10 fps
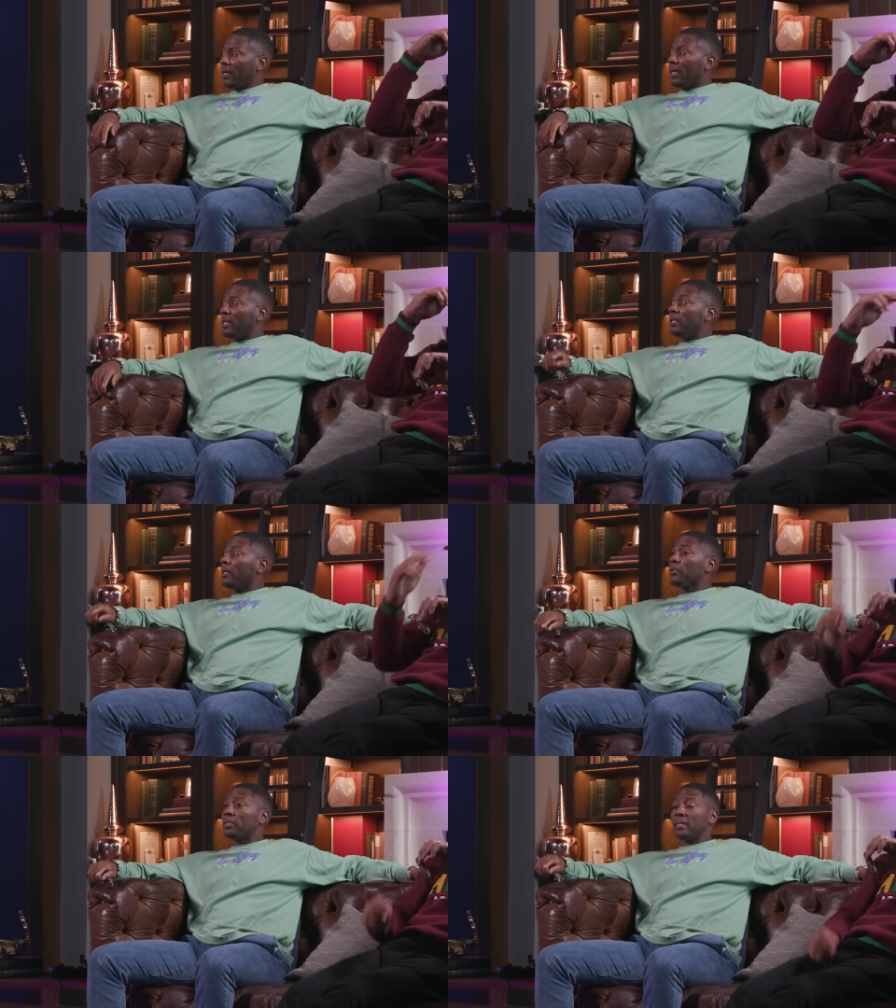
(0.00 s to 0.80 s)
and
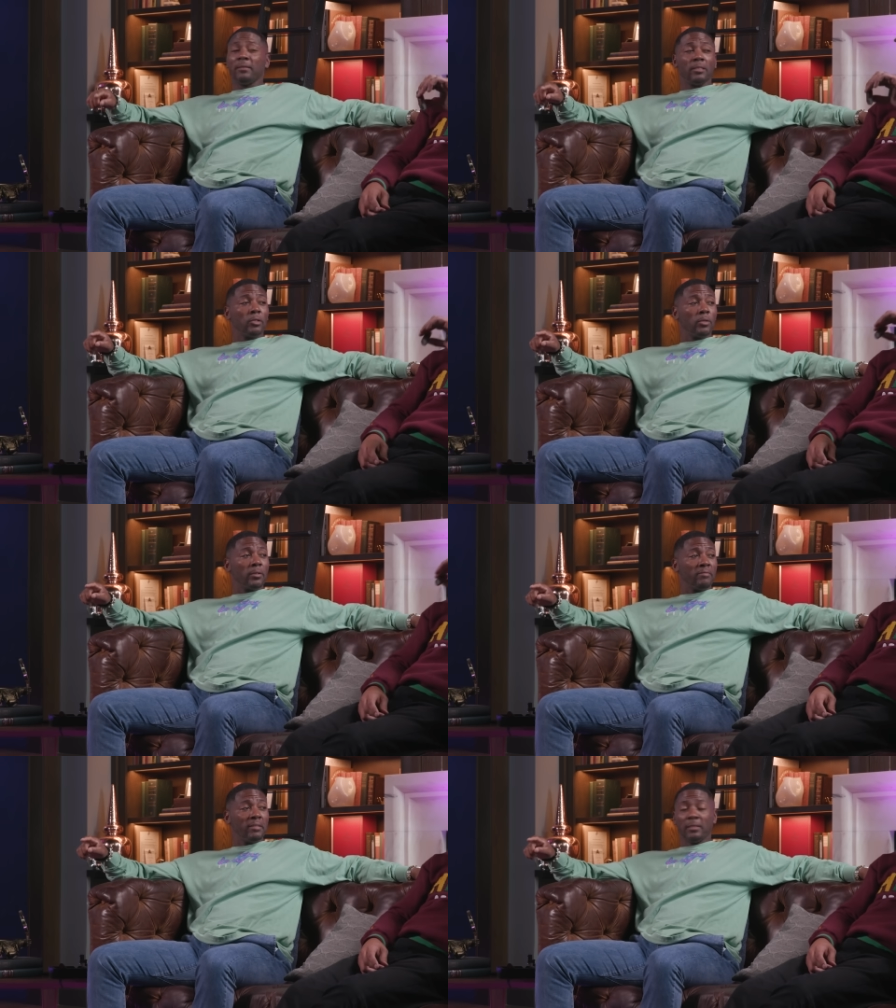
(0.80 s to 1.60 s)
another safety is
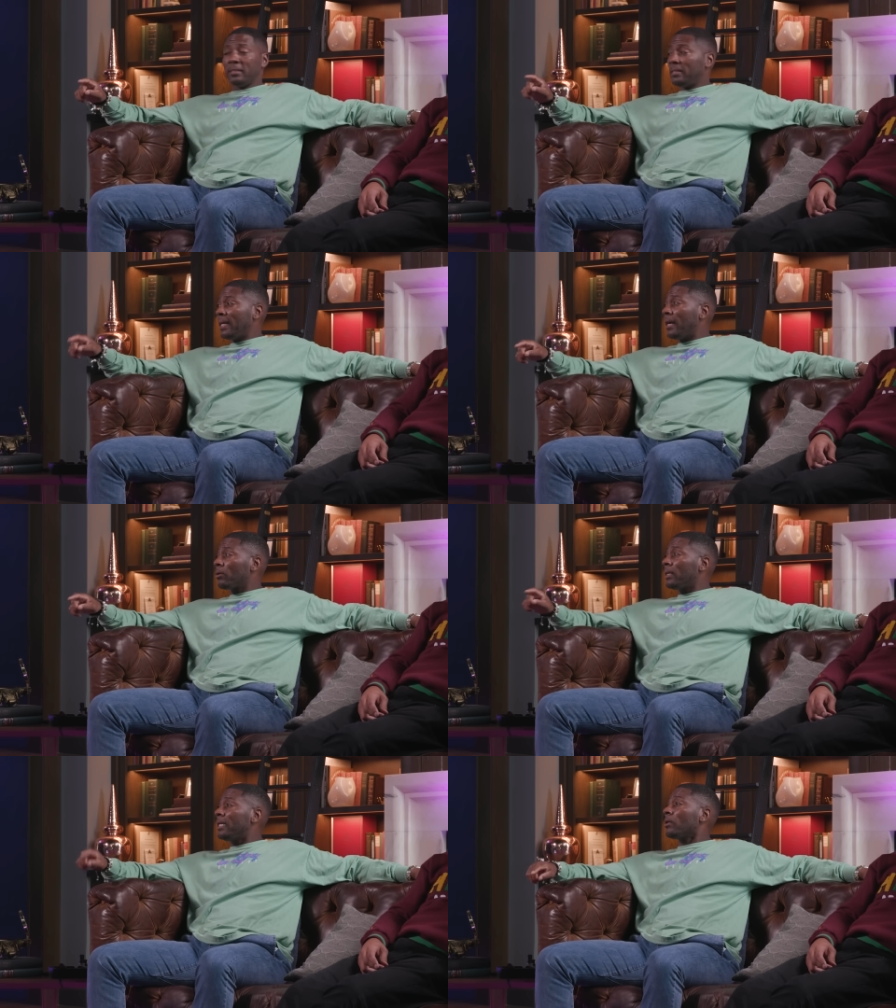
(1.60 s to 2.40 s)
going to visit
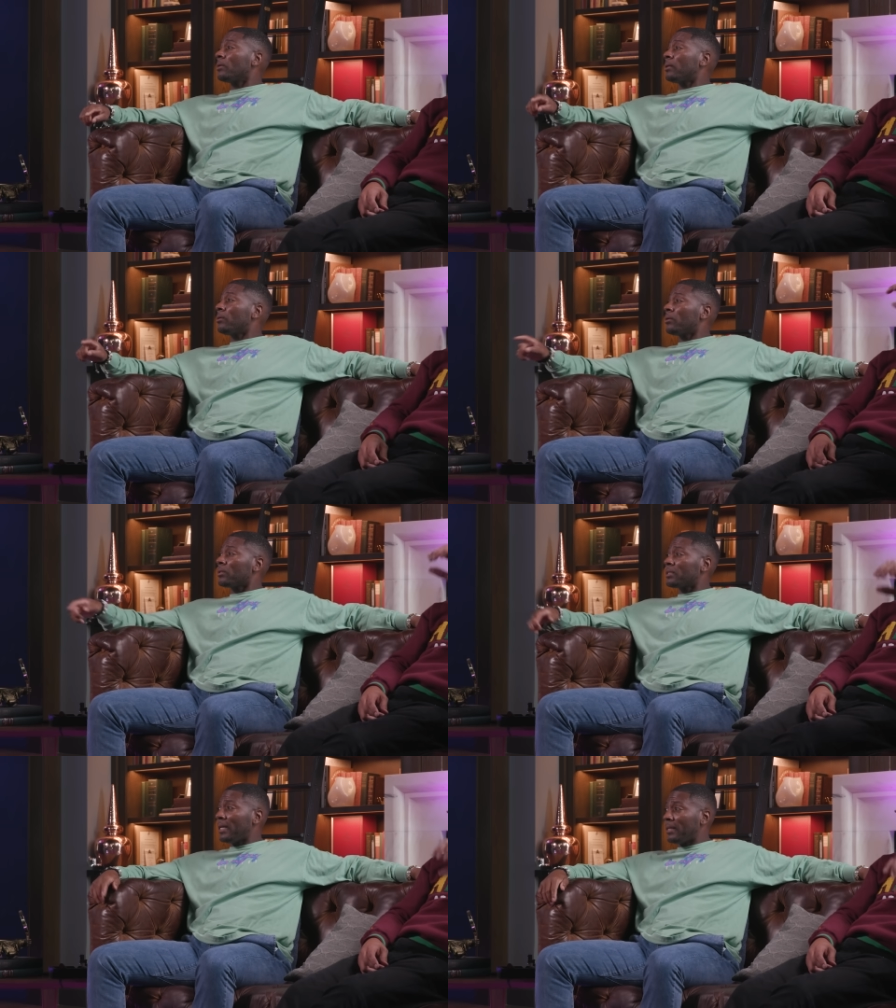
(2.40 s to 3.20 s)
Seattle, and they thought they were going
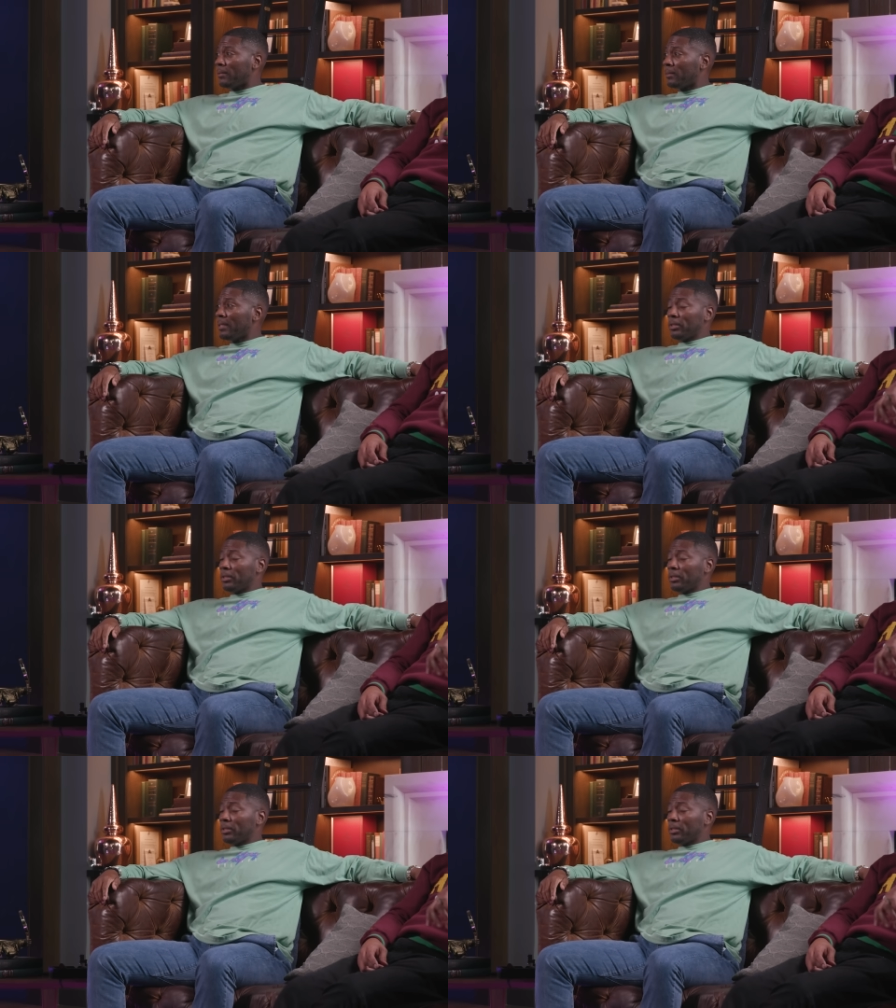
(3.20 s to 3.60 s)
to sign him.